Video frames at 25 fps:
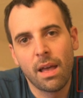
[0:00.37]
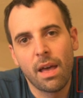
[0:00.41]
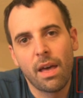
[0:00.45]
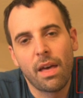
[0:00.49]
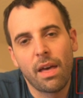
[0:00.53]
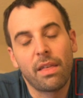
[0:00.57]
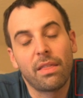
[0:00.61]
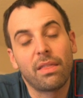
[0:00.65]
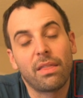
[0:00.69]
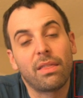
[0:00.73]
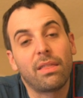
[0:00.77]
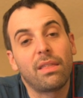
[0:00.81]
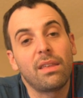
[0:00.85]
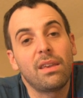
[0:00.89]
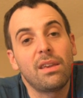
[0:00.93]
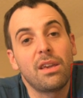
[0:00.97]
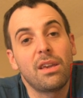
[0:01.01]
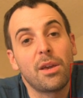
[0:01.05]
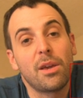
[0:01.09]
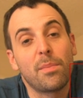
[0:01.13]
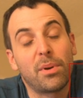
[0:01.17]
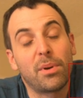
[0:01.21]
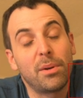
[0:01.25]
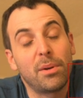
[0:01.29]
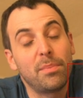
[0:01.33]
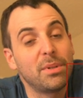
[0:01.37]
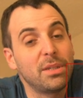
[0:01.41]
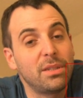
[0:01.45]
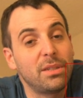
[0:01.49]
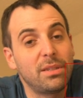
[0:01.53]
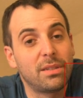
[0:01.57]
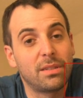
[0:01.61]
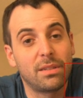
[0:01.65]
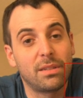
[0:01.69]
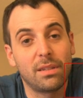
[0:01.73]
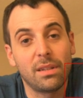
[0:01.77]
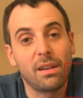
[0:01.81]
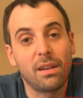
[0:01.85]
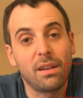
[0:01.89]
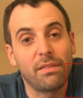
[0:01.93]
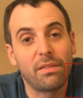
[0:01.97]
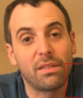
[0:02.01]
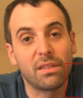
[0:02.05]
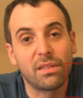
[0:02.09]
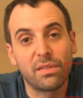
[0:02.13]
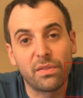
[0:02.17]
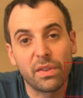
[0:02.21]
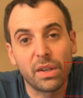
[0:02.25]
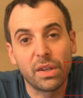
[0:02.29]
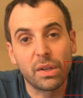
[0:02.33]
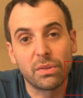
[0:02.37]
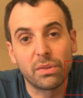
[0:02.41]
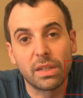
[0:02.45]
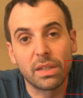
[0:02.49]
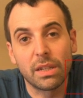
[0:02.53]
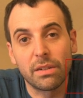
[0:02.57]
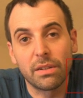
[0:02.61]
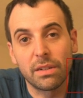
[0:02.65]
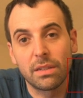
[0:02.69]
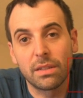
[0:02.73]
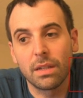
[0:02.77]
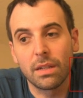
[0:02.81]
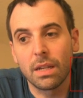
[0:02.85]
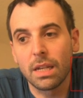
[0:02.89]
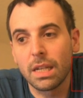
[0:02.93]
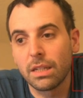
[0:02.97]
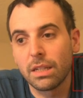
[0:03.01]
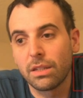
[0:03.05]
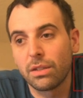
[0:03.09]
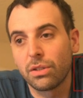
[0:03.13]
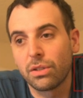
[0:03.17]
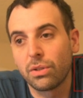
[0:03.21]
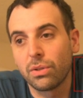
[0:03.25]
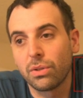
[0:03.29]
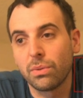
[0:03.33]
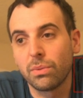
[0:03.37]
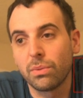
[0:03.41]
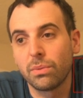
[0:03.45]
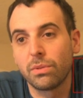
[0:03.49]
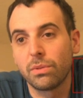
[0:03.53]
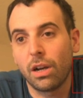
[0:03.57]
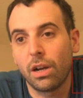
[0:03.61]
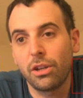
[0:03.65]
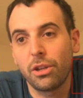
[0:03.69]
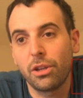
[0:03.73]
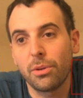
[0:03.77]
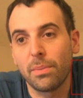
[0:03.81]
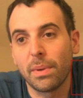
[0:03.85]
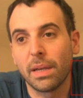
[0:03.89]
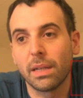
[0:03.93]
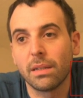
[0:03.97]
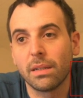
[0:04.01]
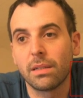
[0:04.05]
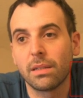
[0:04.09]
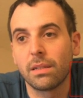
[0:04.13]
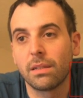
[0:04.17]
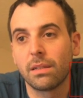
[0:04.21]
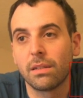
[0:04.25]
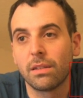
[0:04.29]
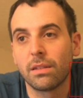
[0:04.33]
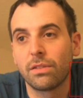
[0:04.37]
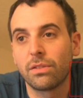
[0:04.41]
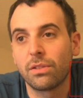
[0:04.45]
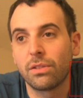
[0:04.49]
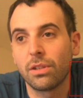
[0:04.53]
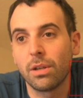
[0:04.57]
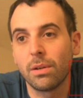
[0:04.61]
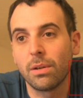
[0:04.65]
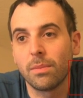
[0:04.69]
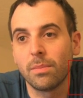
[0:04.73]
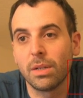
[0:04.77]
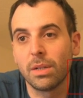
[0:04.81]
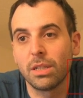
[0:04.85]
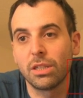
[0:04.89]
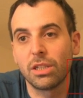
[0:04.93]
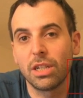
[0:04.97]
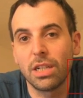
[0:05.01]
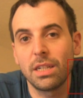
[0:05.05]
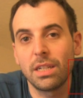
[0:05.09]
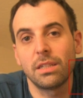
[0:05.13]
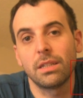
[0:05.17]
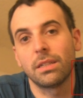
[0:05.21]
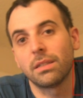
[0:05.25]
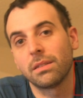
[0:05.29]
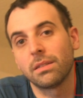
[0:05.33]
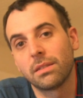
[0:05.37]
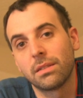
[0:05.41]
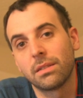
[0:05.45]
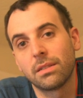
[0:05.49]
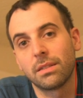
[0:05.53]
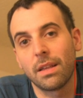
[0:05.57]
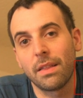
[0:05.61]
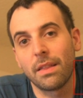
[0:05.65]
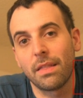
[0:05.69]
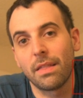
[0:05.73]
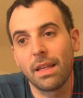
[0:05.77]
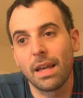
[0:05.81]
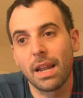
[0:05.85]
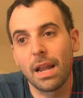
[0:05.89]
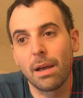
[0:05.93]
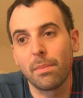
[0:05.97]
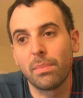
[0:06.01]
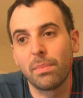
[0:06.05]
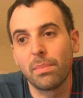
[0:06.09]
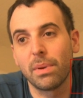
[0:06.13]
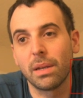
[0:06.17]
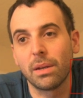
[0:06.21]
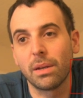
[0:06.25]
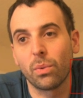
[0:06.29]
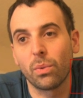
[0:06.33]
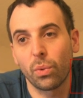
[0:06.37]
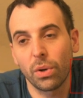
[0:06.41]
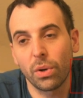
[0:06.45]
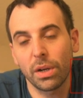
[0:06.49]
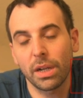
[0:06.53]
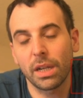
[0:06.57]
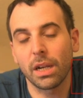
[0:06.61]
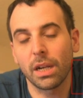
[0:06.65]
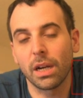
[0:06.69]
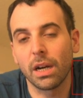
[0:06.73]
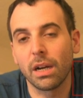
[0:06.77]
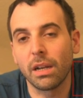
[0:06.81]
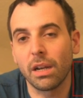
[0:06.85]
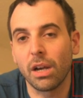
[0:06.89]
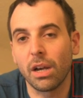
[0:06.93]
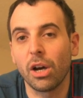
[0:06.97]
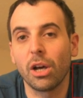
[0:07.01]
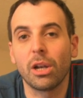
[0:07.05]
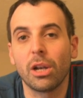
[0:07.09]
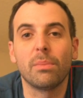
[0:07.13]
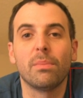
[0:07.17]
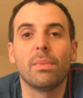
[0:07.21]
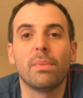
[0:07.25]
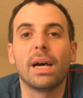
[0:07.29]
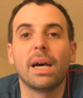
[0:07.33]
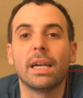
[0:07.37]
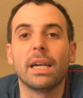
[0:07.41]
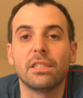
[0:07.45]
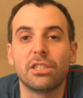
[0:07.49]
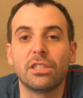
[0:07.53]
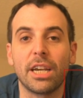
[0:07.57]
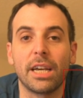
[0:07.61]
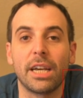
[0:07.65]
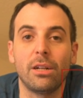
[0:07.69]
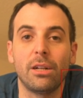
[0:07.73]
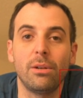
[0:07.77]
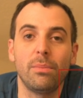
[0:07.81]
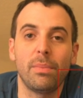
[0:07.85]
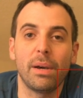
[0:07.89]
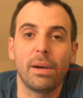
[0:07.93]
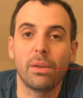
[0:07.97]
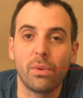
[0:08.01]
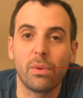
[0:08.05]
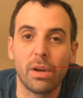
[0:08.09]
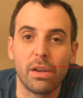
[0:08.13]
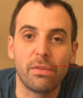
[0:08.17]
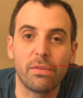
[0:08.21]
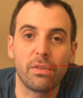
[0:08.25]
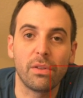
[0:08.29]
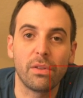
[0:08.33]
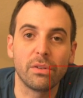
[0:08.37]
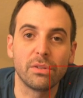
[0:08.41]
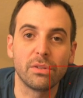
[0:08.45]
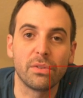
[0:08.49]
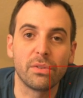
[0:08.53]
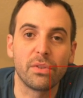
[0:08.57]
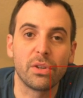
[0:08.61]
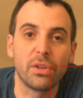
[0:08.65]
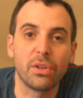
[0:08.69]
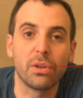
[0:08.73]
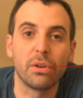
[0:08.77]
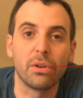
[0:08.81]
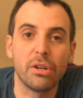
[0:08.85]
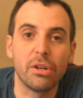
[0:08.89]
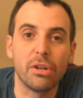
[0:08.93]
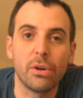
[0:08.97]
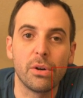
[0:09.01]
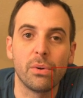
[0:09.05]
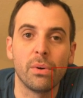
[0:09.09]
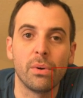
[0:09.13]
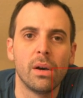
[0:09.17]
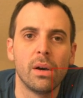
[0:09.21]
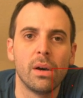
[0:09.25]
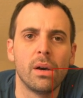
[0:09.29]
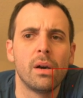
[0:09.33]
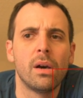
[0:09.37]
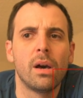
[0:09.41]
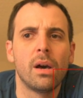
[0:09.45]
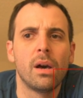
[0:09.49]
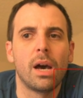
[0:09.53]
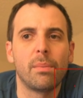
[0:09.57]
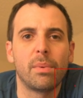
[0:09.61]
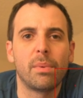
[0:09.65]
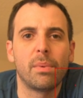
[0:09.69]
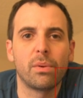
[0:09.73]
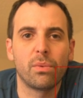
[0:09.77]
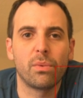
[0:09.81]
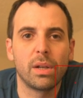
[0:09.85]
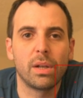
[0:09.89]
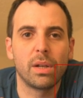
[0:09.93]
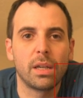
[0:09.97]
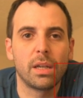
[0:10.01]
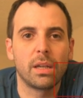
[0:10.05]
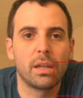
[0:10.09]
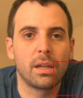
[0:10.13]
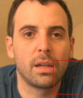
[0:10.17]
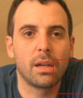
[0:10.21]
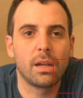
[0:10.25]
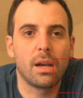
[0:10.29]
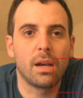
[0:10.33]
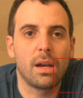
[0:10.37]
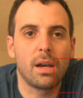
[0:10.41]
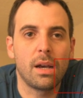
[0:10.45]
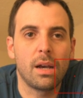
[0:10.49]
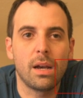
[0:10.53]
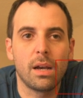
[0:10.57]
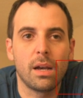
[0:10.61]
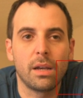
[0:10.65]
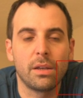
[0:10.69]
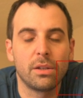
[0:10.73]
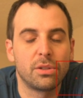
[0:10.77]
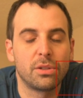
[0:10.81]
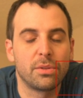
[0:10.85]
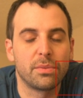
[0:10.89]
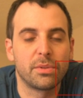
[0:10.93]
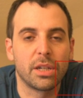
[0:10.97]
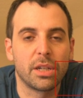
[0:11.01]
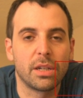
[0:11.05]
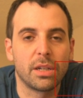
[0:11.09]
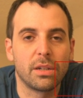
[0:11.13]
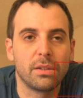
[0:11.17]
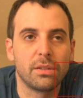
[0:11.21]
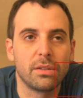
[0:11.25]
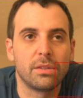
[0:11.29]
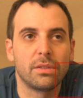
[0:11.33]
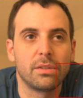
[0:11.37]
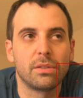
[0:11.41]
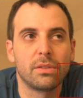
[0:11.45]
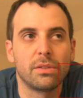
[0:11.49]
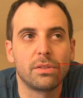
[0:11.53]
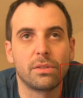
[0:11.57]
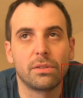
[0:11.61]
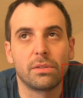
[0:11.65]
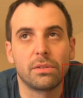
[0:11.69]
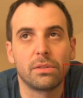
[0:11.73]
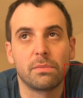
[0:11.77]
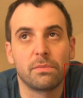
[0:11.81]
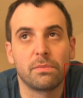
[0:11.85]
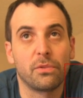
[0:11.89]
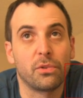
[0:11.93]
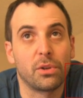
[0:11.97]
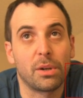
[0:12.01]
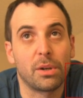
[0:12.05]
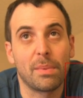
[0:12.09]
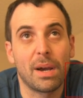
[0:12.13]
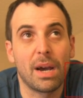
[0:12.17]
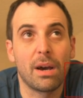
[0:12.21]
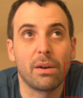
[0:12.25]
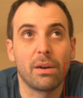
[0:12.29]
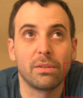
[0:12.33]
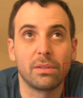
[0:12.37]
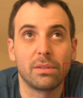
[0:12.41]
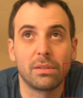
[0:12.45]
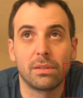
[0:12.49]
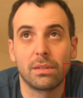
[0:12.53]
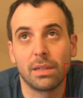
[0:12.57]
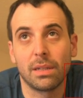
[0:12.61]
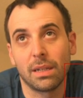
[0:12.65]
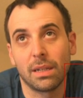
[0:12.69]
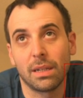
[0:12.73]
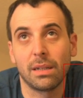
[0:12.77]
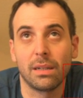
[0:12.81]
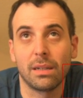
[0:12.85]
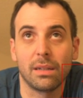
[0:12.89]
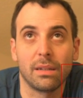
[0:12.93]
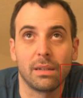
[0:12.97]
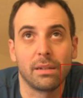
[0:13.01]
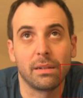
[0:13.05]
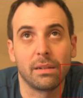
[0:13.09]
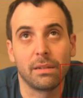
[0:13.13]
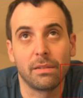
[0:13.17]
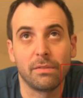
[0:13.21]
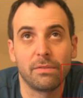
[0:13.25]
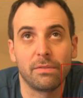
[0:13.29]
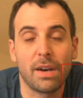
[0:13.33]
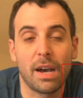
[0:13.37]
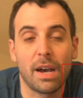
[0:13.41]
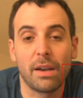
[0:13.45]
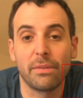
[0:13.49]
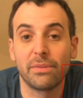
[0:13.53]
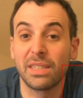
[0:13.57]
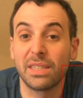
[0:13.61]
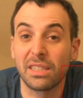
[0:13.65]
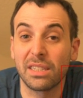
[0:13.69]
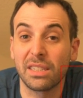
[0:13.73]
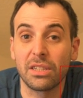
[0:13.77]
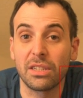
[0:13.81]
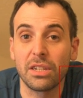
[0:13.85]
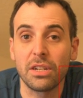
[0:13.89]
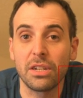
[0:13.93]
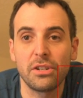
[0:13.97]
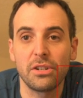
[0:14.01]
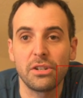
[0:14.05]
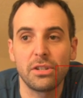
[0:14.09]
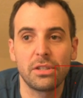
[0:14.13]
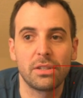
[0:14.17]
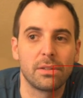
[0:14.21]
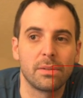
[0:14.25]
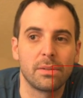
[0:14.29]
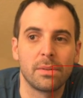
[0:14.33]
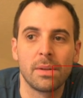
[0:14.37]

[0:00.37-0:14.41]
The purpose of this video series is to document some changes that I've been working on my channel. By the way, for those of you who don't know, I've been running YouTube channels for about 5-6 years.